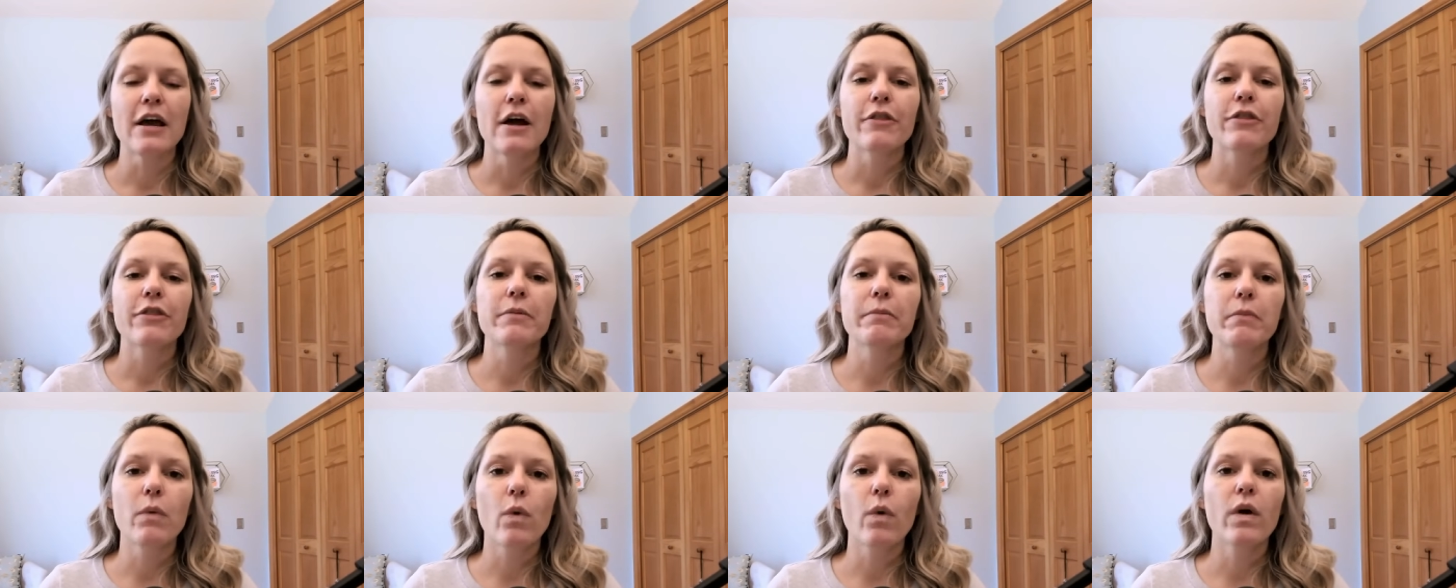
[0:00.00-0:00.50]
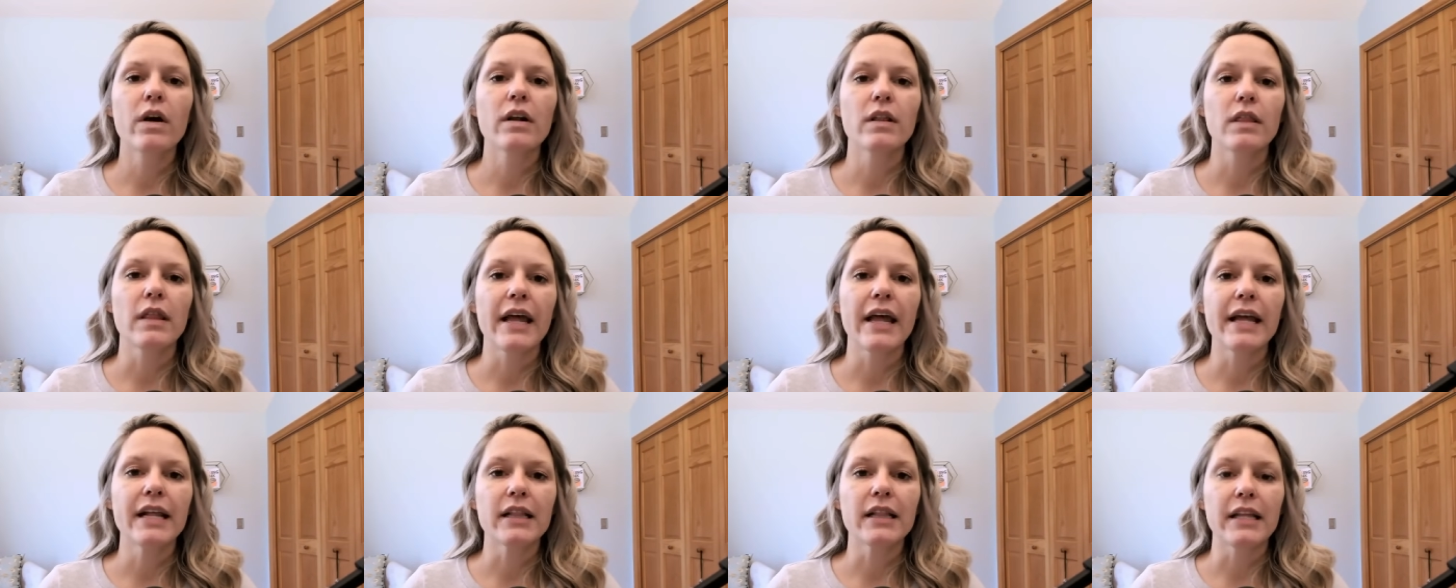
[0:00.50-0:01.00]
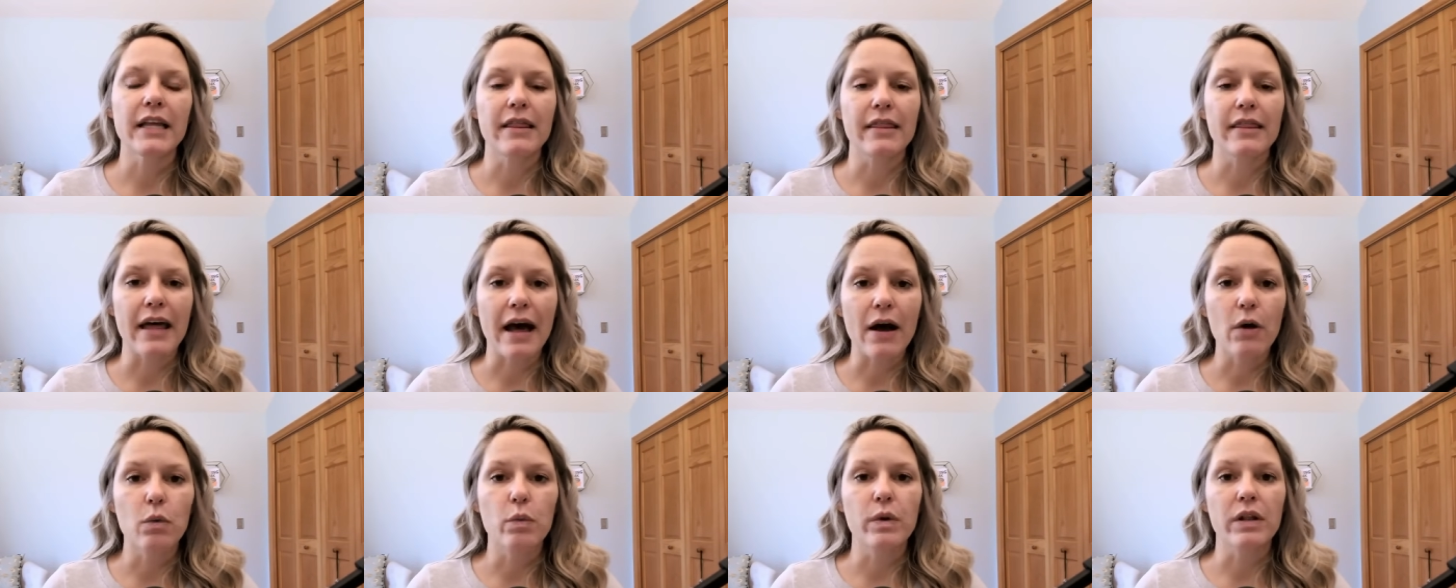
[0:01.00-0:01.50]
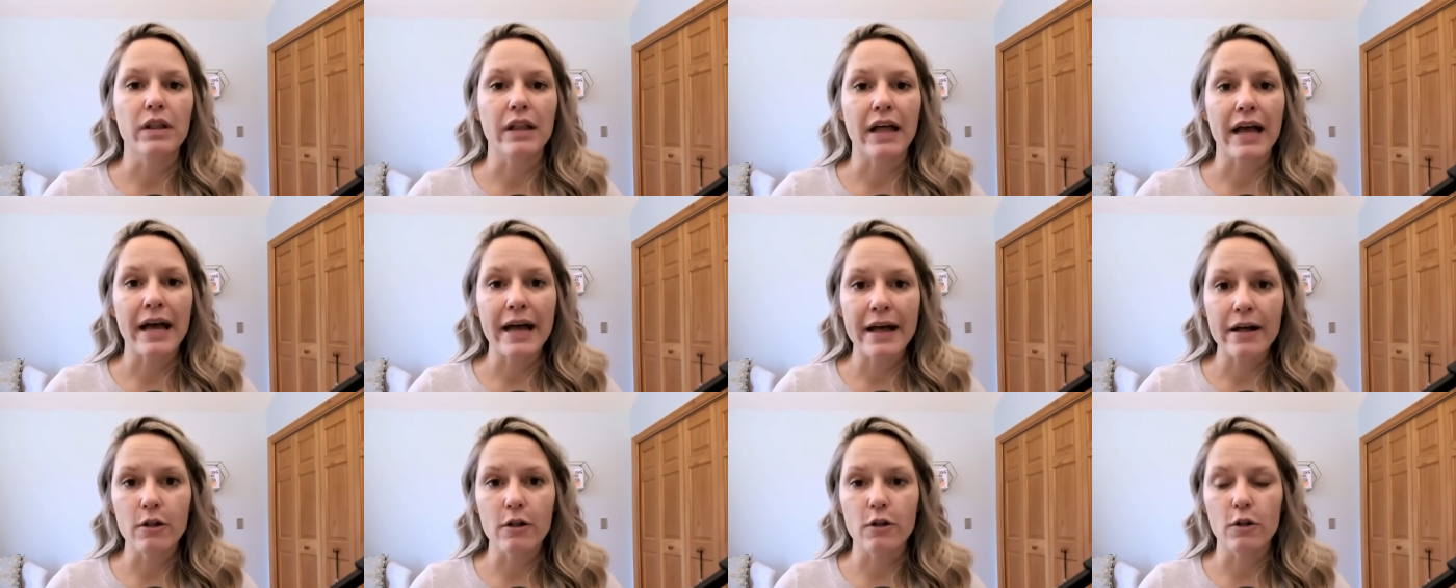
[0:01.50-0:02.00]
the more likely that will
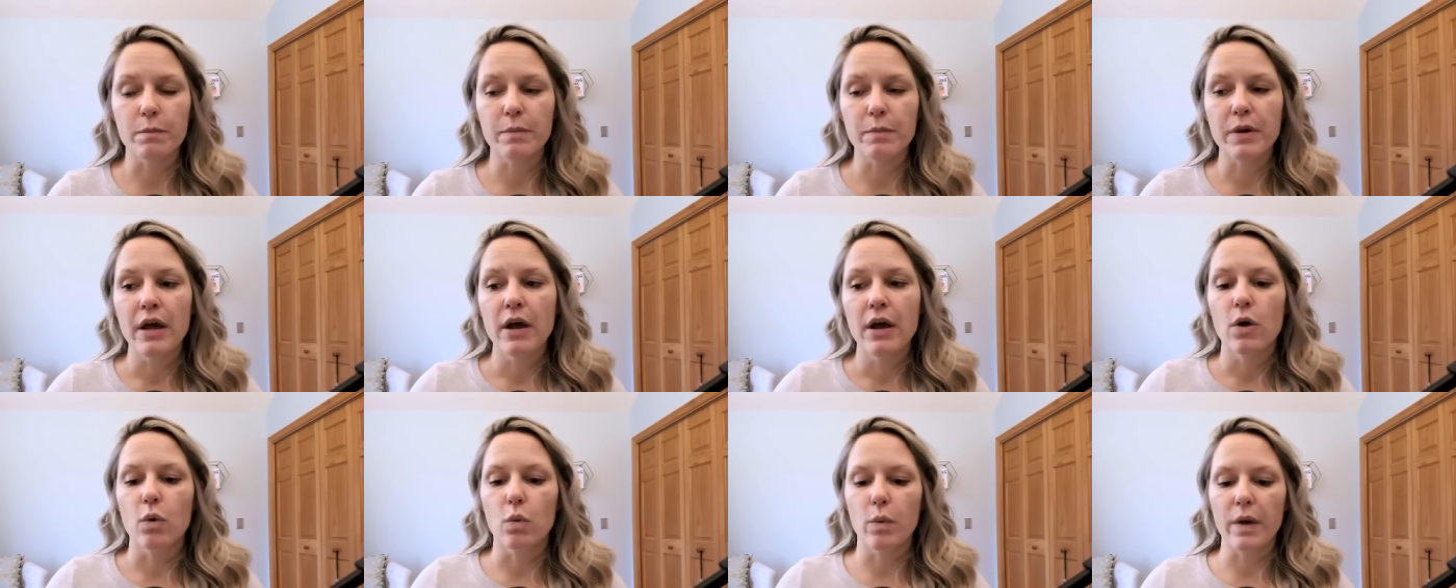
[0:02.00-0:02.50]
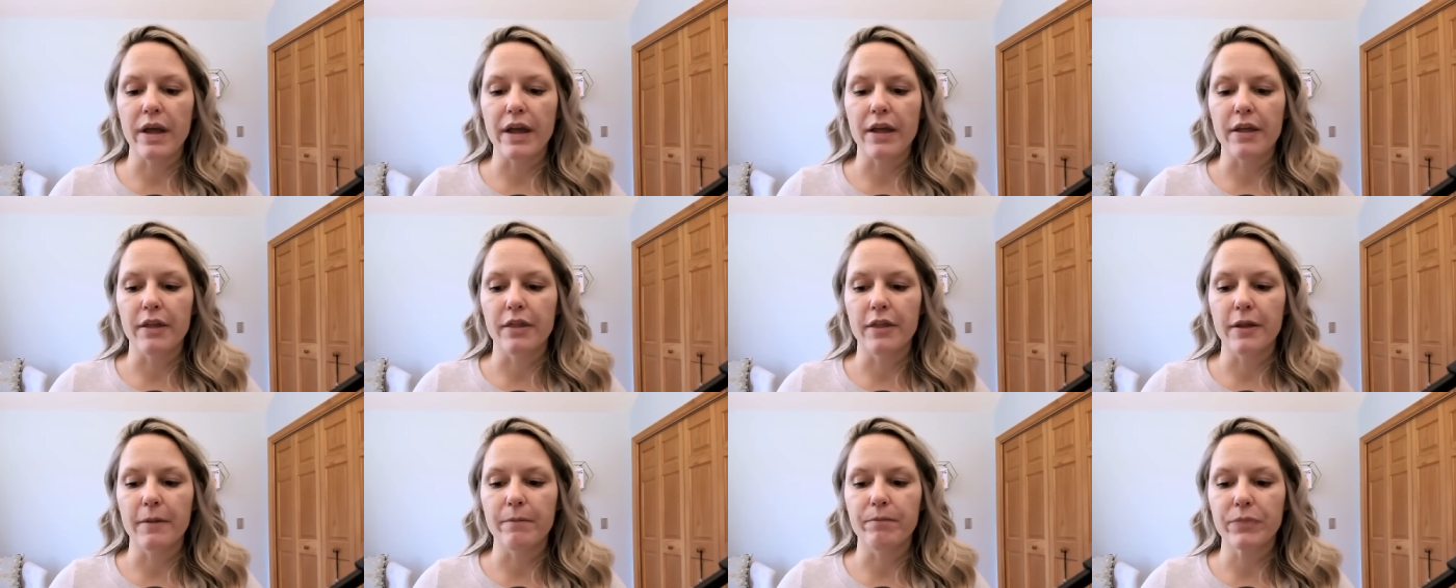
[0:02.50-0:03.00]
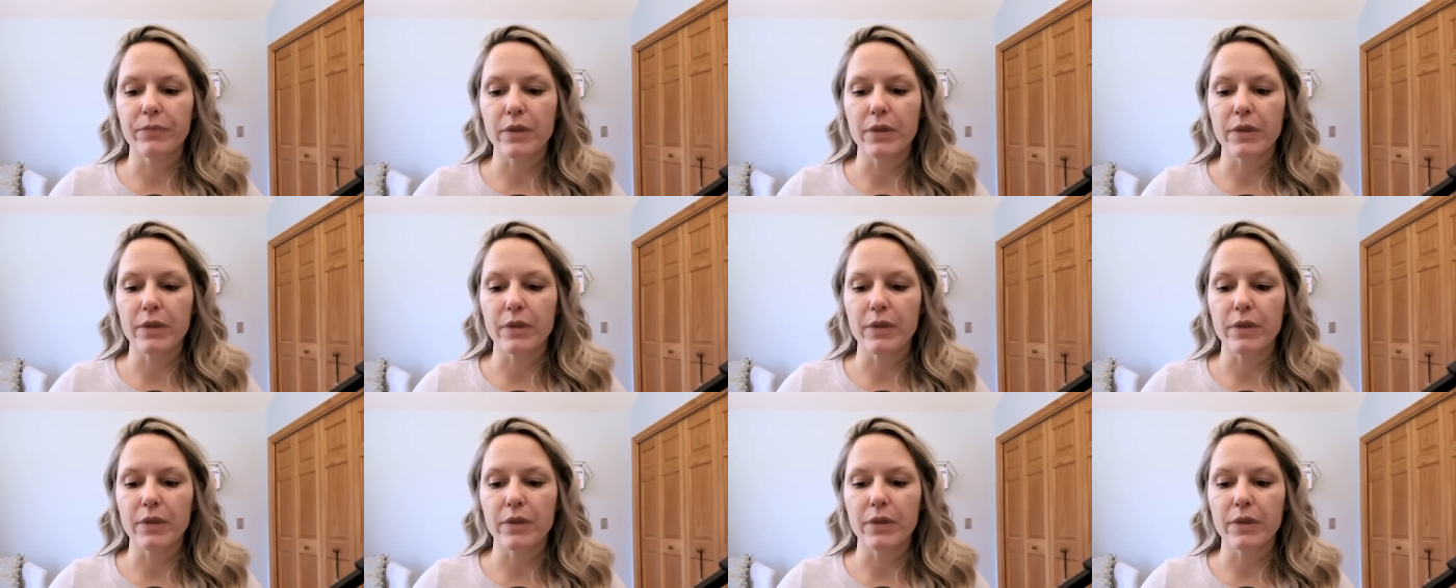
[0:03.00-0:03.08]
help with